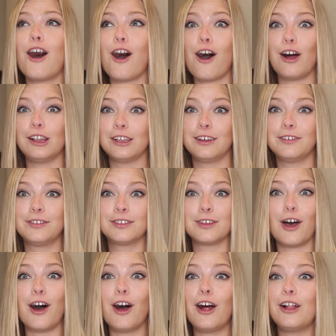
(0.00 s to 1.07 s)
olives.
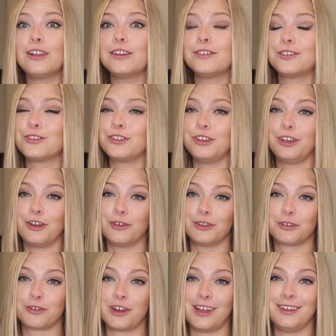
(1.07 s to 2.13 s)
Olives she
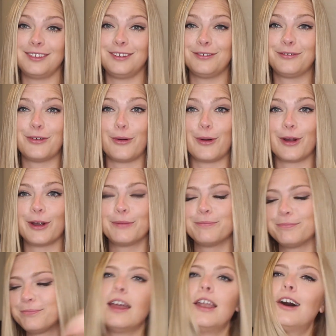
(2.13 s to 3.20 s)
goes crazy for.
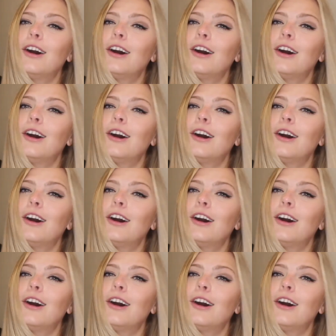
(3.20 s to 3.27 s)
Then